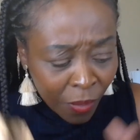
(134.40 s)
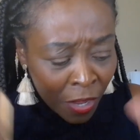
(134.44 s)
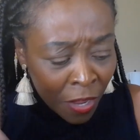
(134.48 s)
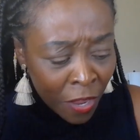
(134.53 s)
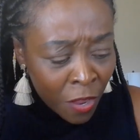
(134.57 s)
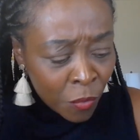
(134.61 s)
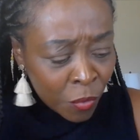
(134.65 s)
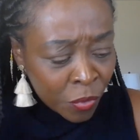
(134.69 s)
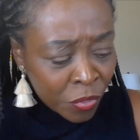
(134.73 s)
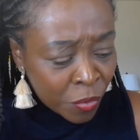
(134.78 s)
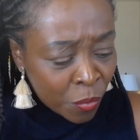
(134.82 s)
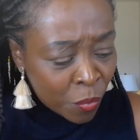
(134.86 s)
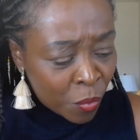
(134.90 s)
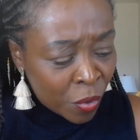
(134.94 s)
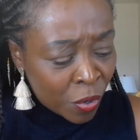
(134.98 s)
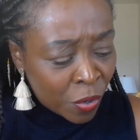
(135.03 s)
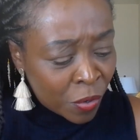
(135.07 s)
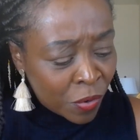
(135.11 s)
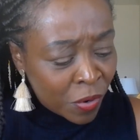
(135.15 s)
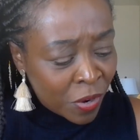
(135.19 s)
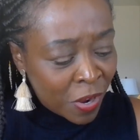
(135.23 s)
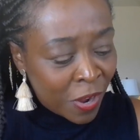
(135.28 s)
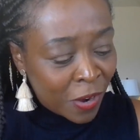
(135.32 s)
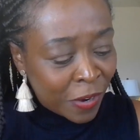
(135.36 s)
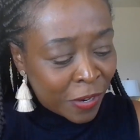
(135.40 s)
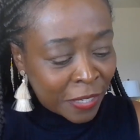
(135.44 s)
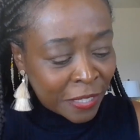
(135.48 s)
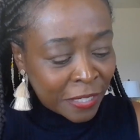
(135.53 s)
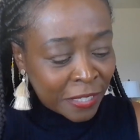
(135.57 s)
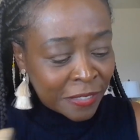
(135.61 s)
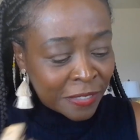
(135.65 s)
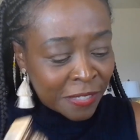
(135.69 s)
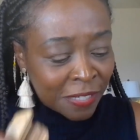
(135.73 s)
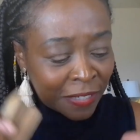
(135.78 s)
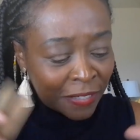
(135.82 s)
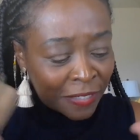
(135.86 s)
and with the world card,
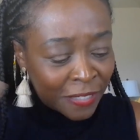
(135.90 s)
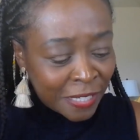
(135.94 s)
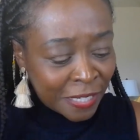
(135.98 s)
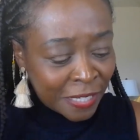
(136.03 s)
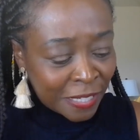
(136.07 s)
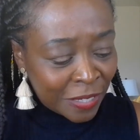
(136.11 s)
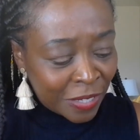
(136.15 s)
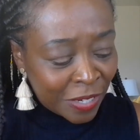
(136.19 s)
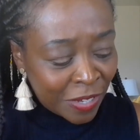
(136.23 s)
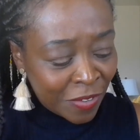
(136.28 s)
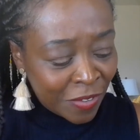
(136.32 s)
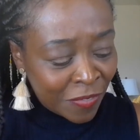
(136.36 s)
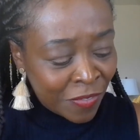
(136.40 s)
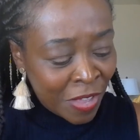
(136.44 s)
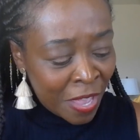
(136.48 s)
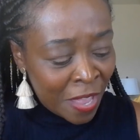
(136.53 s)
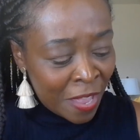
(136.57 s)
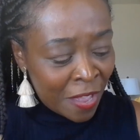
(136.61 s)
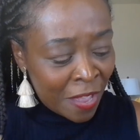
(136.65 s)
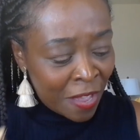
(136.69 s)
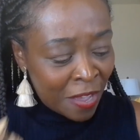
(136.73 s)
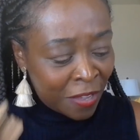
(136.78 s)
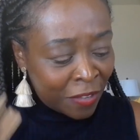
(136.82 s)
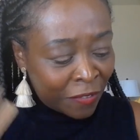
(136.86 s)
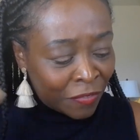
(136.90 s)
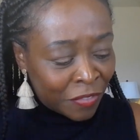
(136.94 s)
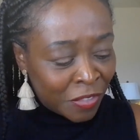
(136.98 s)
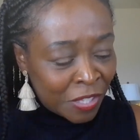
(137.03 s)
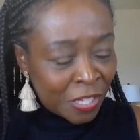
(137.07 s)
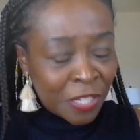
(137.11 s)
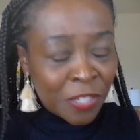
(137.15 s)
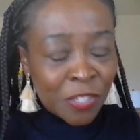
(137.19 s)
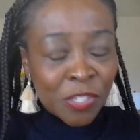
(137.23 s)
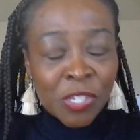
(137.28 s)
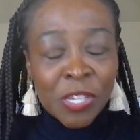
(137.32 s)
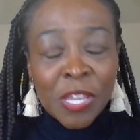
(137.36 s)
it's indicative of
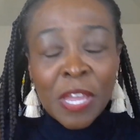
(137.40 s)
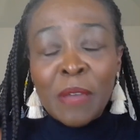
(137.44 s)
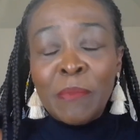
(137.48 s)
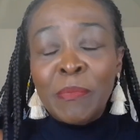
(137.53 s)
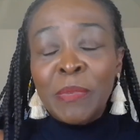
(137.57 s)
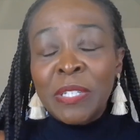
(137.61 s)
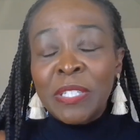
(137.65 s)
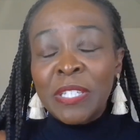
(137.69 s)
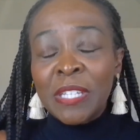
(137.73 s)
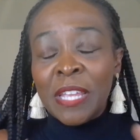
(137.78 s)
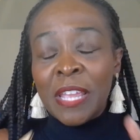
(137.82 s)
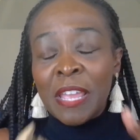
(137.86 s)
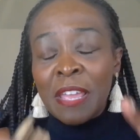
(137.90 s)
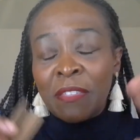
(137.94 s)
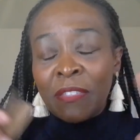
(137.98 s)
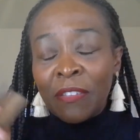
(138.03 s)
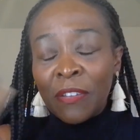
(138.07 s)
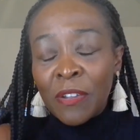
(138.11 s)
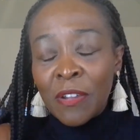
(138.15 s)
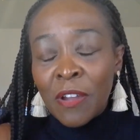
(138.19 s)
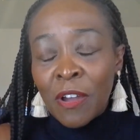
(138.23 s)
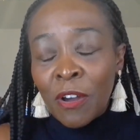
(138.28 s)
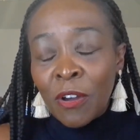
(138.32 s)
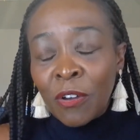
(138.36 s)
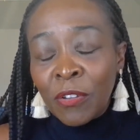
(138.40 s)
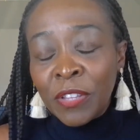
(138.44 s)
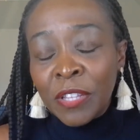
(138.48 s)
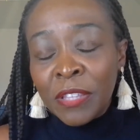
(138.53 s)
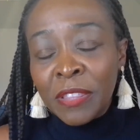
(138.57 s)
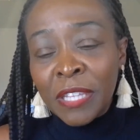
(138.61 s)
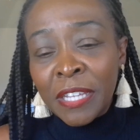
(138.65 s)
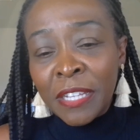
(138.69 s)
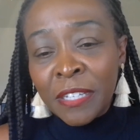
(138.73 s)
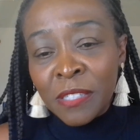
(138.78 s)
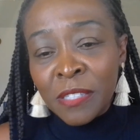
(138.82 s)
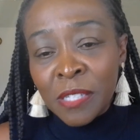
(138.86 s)
things coming together, all the
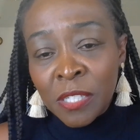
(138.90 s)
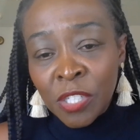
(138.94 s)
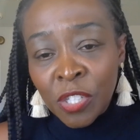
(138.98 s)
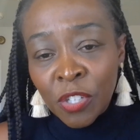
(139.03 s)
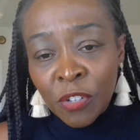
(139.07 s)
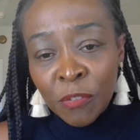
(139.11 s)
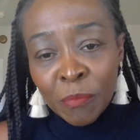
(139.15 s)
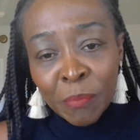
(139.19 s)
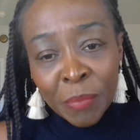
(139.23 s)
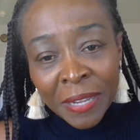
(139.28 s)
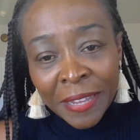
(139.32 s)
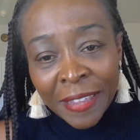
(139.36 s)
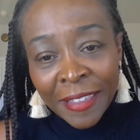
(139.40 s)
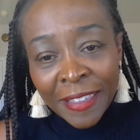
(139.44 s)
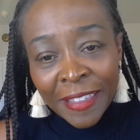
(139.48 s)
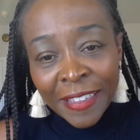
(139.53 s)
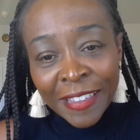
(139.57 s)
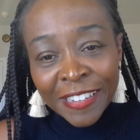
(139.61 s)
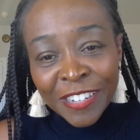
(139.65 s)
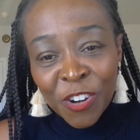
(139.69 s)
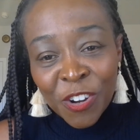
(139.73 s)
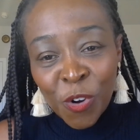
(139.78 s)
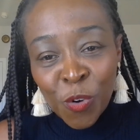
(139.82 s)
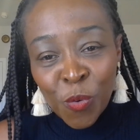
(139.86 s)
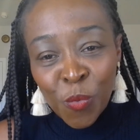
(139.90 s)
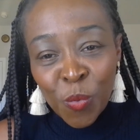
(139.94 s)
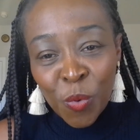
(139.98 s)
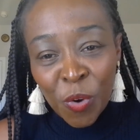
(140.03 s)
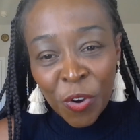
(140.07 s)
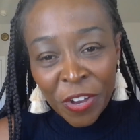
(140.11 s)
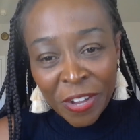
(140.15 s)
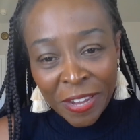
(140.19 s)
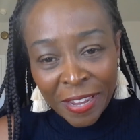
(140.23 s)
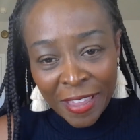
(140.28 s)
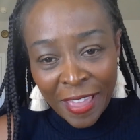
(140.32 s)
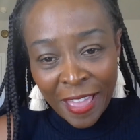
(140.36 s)
things that you plan are
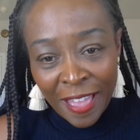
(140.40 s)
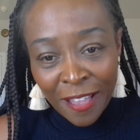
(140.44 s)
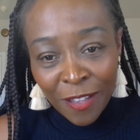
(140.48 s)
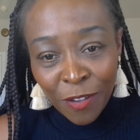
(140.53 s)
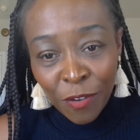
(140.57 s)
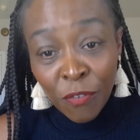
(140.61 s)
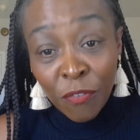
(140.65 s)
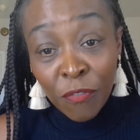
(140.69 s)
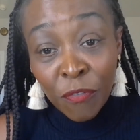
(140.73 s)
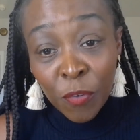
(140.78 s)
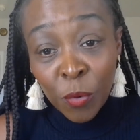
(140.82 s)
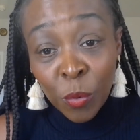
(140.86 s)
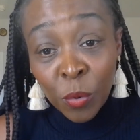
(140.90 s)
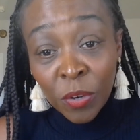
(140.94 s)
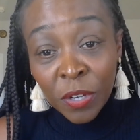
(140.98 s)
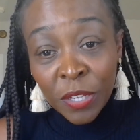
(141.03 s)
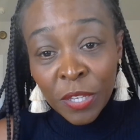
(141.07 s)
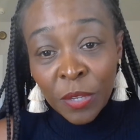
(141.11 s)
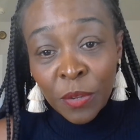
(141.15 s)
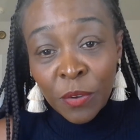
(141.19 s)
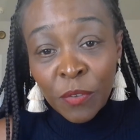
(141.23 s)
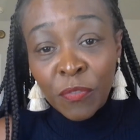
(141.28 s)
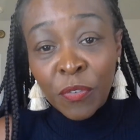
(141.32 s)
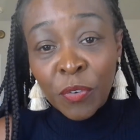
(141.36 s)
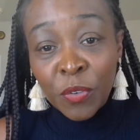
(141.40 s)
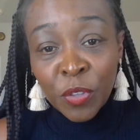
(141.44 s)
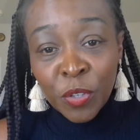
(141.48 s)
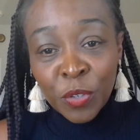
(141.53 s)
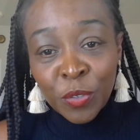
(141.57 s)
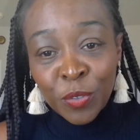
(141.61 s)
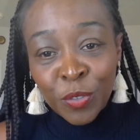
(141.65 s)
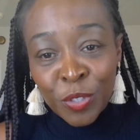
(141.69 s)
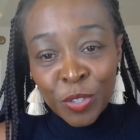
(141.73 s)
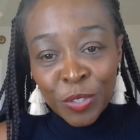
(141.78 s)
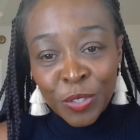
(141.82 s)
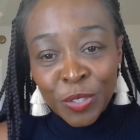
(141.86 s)
working out for you, for the
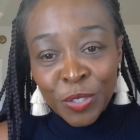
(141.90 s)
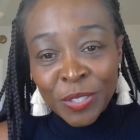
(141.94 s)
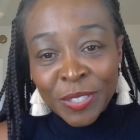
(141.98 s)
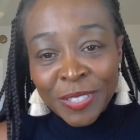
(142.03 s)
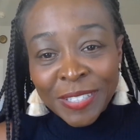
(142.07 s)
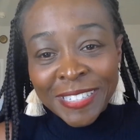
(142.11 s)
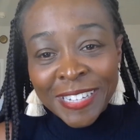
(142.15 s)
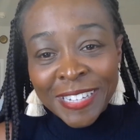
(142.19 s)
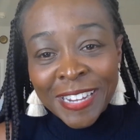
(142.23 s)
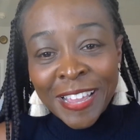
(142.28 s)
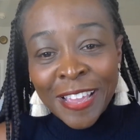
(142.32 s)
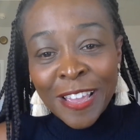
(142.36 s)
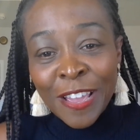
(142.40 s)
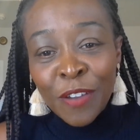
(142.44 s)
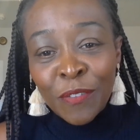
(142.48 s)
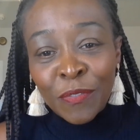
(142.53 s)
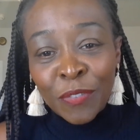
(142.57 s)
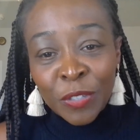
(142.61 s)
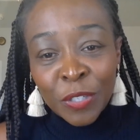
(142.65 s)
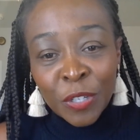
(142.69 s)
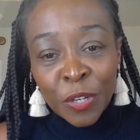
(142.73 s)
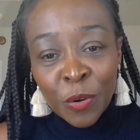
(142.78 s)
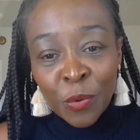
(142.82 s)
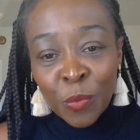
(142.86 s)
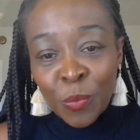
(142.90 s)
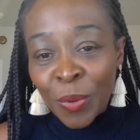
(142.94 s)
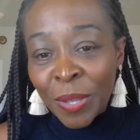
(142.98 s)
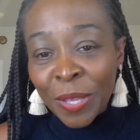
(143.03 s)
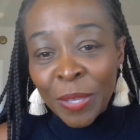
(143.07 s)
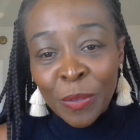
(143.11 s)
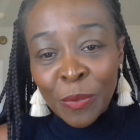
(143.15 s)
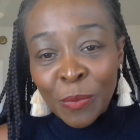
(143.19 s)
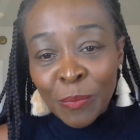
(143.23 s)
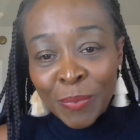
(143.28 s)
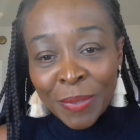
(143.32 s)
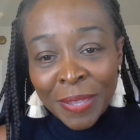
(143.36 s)
good, for your
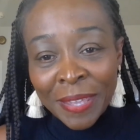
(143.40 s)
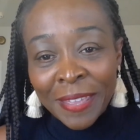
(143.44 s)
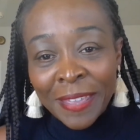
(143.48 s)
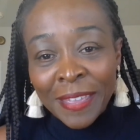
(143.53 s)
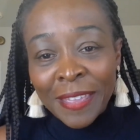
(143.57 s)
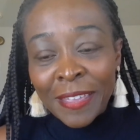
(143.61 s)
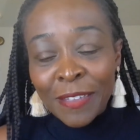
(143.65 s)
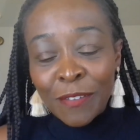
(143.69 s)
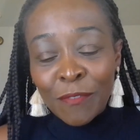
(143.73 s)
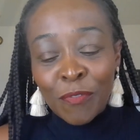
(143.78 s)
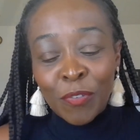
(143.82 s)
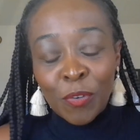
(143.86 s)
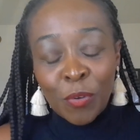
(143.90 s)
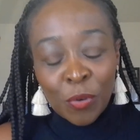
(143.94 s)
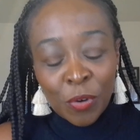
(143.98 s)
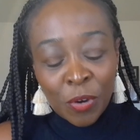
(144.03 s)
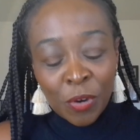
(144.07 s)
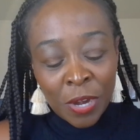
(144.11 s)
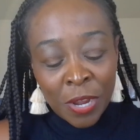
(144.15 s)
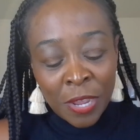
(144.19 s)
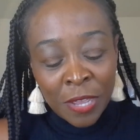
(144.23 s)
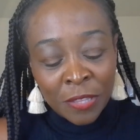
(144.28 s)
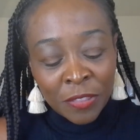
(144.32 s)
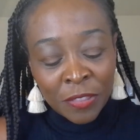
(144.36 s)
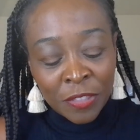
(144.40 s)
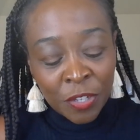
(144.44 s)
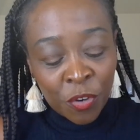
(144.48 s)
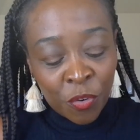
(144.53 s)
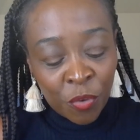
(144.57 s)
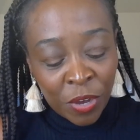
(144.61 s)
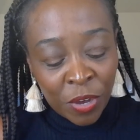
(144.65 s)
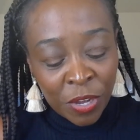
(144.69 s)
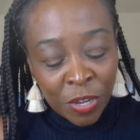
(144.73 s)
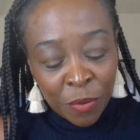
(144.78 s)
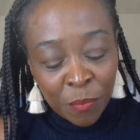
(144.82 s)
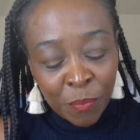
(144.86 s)
well being, for the
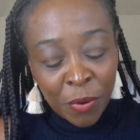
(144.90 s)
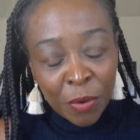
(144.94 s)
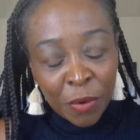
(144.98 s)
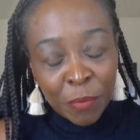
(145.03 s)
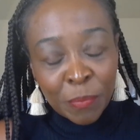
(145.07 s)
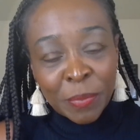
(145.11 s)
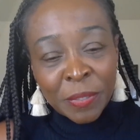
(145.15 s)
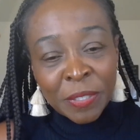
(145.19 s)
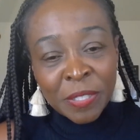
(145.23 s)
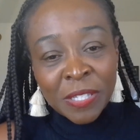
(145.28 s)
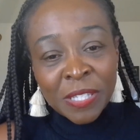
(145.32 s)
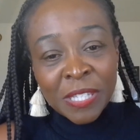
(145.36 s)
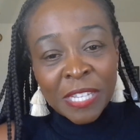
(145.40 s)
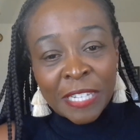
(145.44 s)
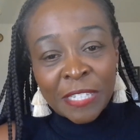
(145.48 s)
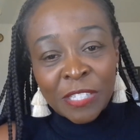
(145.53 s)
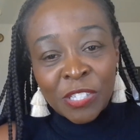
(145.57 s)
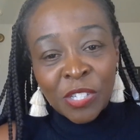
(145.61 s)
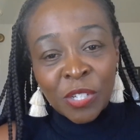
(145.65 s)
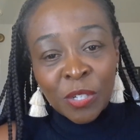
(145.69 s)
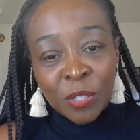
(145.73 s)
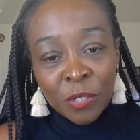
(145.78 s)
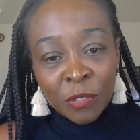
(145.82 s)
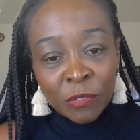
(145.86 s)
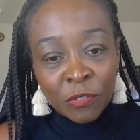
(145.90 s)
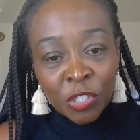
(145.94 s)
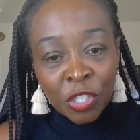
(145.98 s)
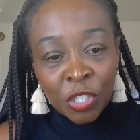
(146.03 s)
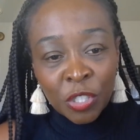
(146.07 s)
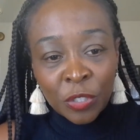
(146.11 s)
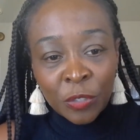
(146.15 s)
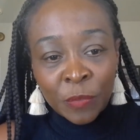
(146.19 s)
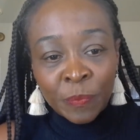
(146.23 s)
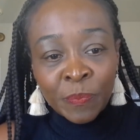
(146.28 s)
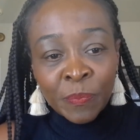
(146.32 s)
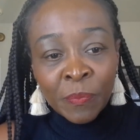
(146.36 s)
greater purpose that serves
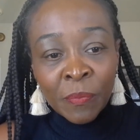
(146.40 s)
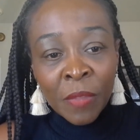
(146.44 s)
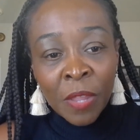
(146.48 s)
you.